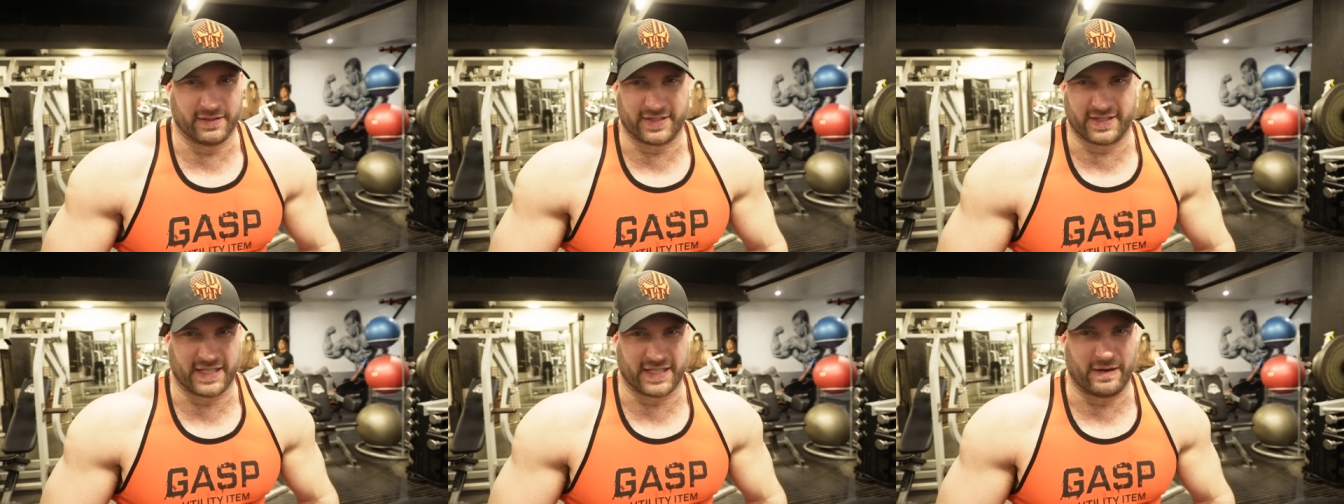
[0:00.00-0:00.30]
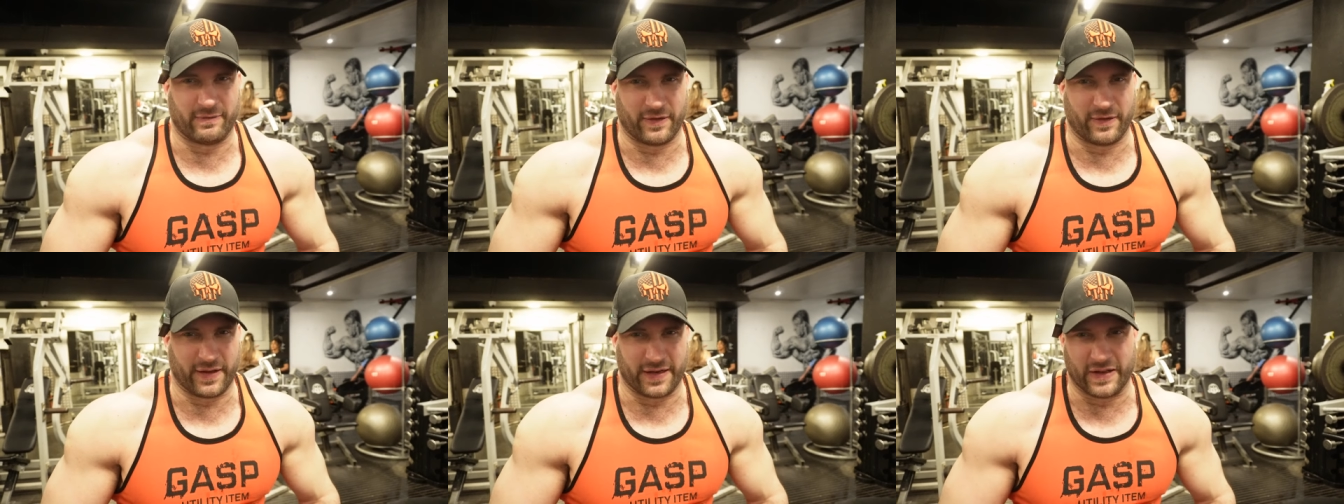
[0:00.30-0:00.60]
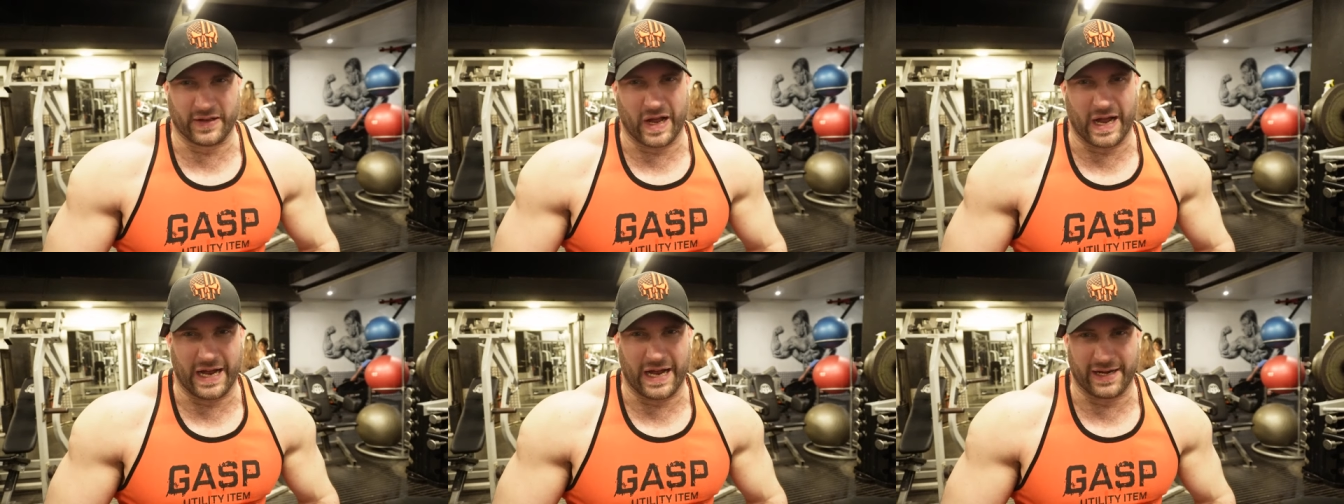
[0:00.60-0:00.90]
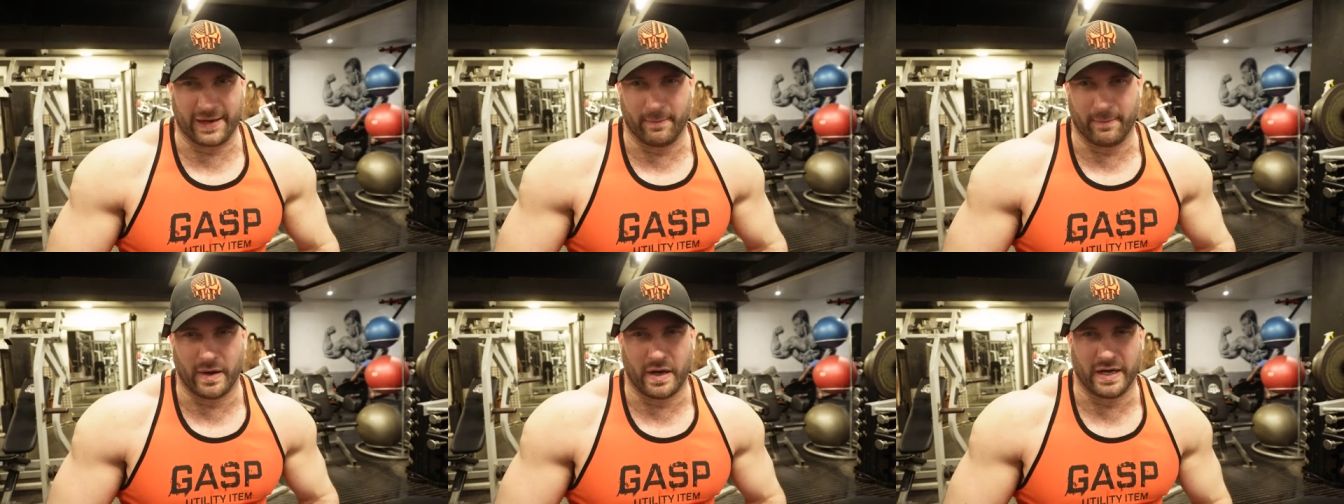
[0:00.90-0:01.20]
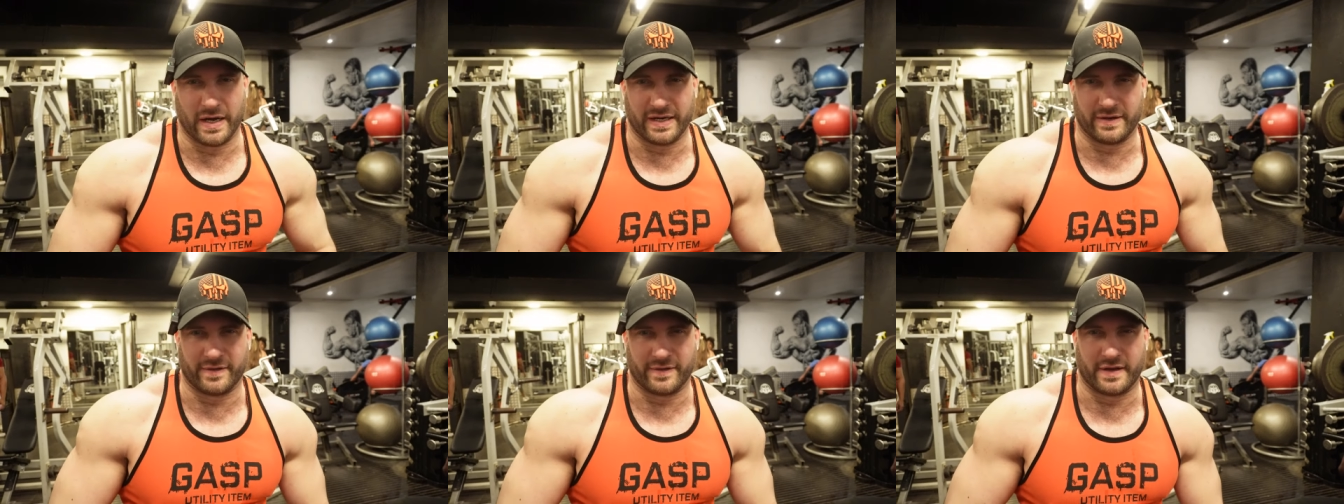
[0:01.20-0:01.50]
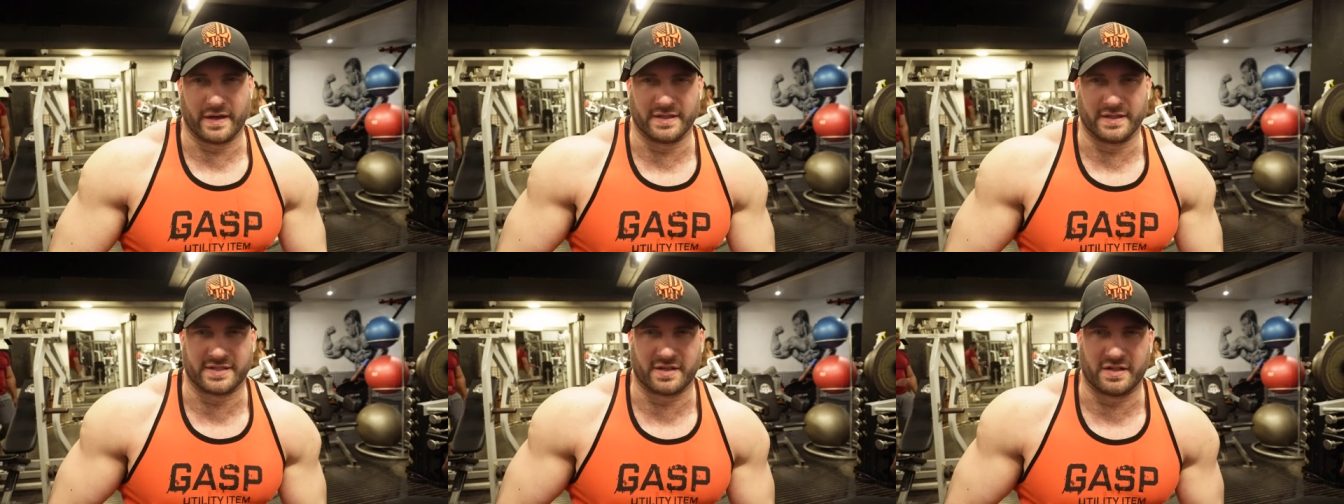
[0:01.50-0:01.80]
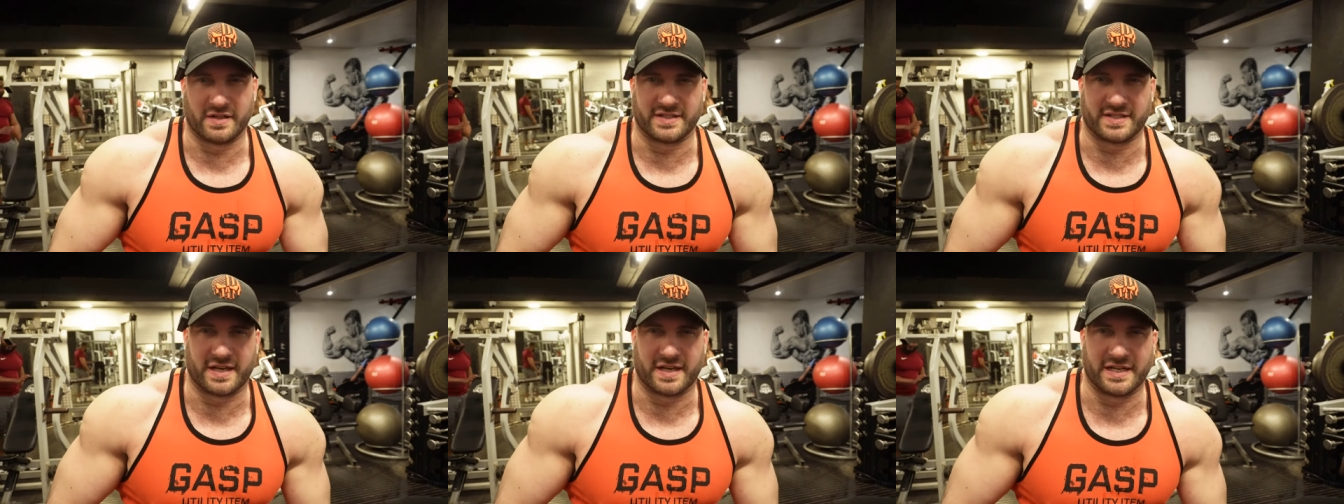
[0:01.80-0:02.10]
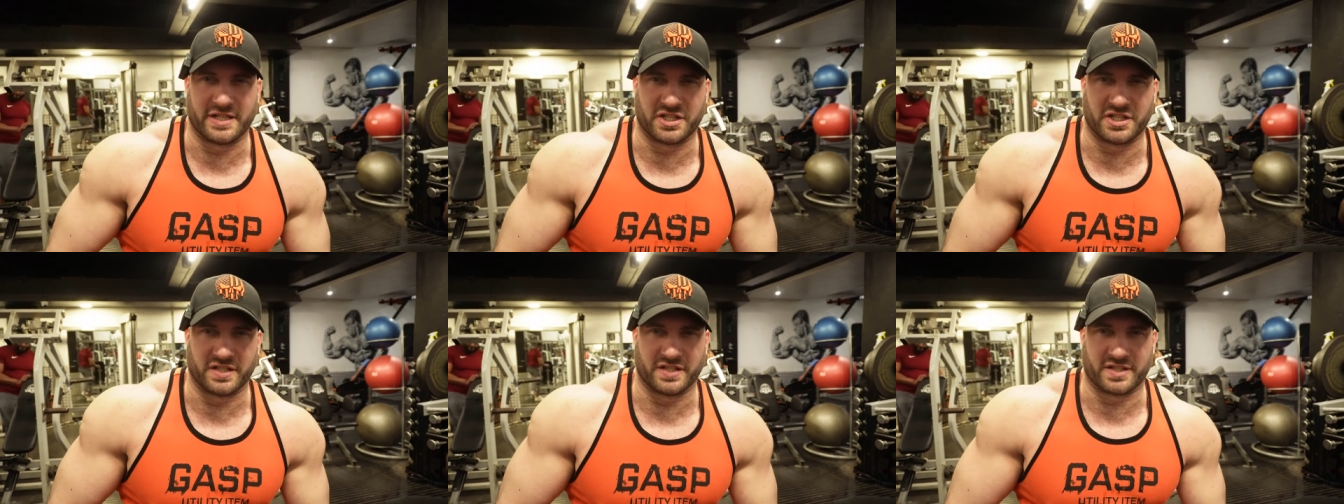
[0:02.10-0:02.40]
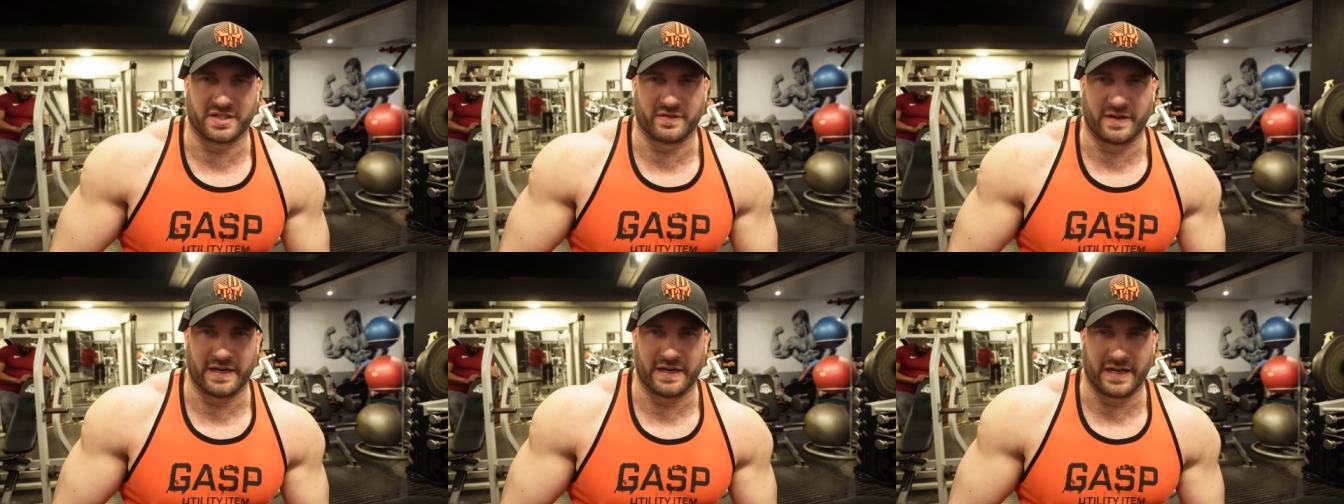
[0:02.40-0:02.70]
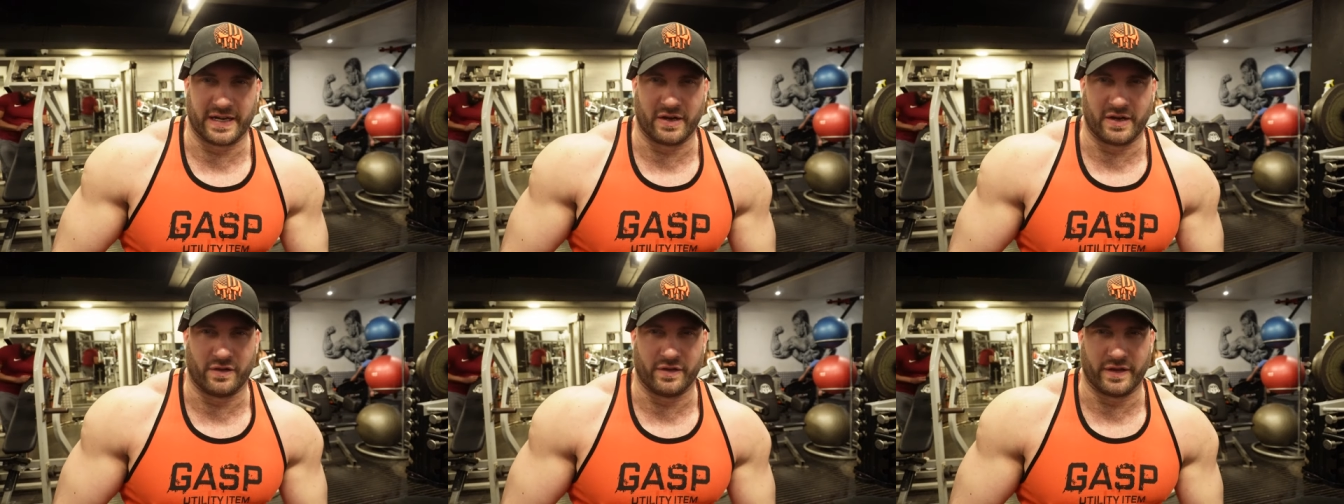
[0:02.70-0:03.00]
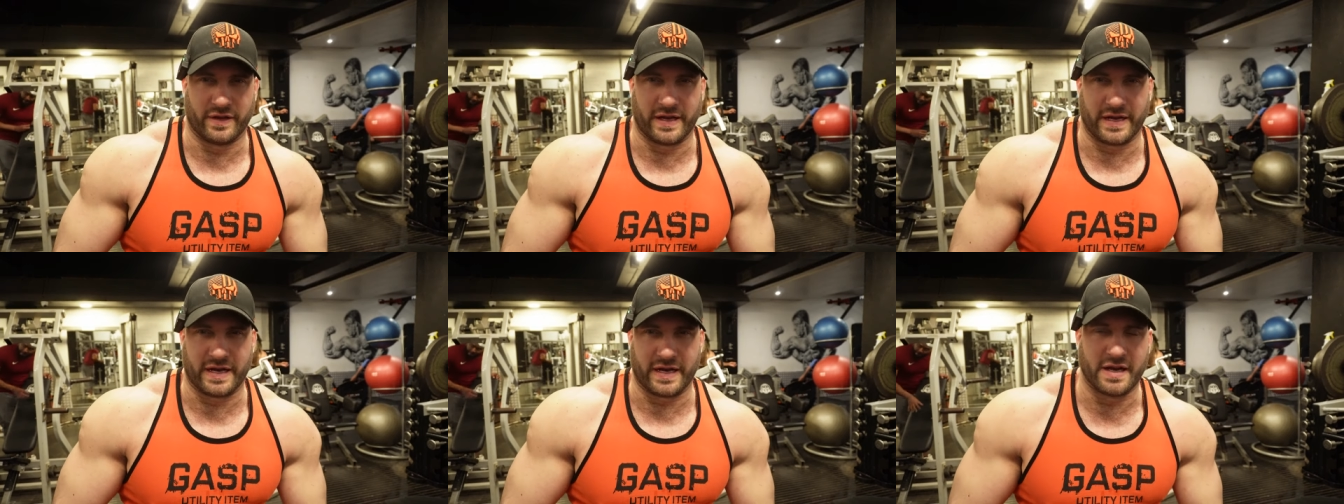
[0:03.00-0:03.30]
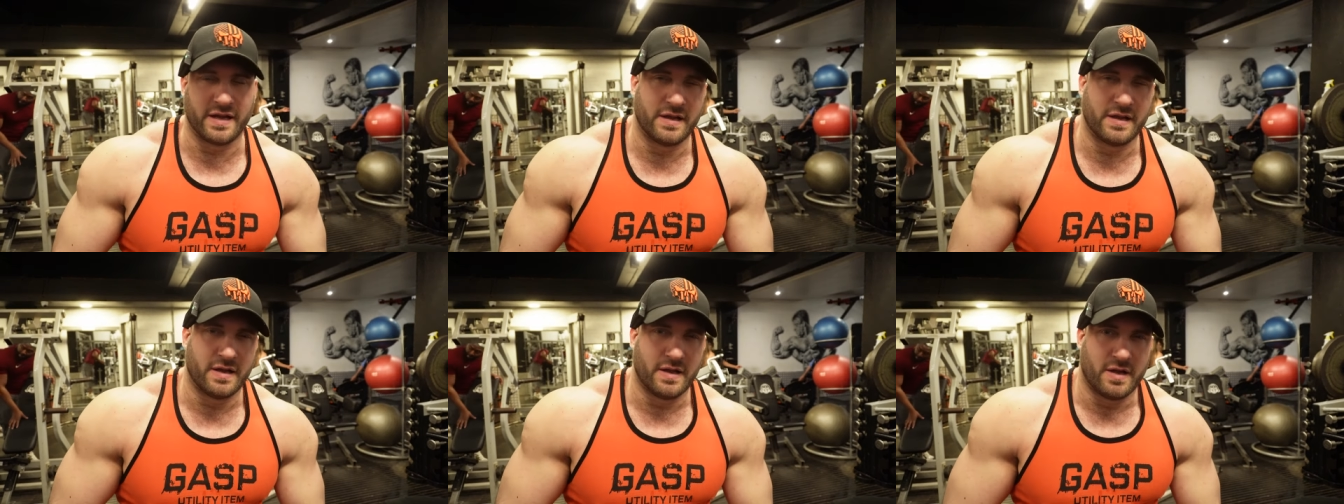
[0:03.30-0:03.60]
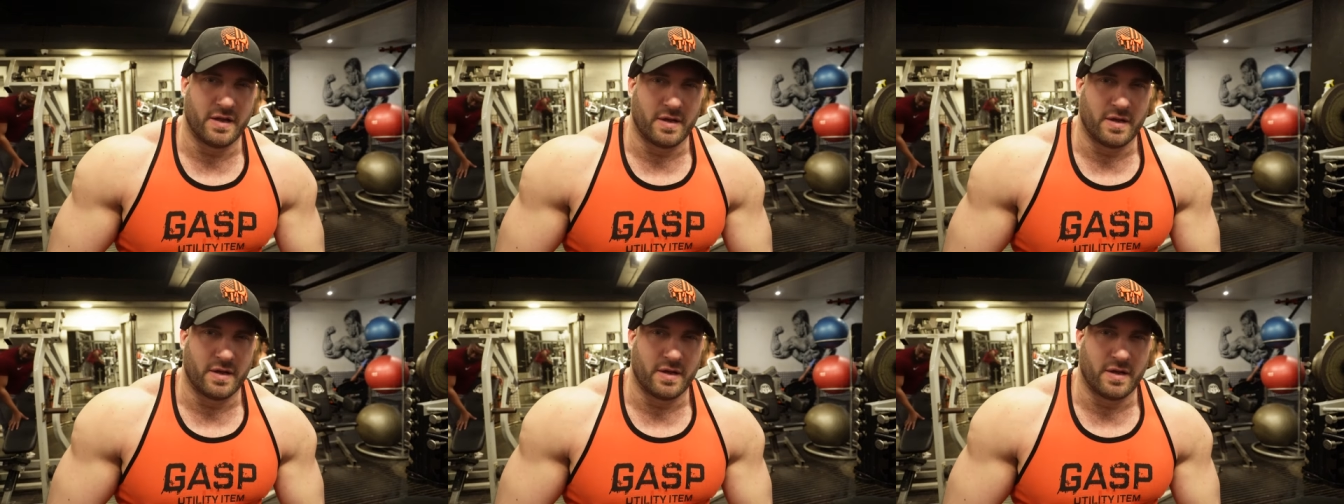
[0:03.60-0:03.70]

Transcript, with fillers: It's everything I had in mind for those isolations really on the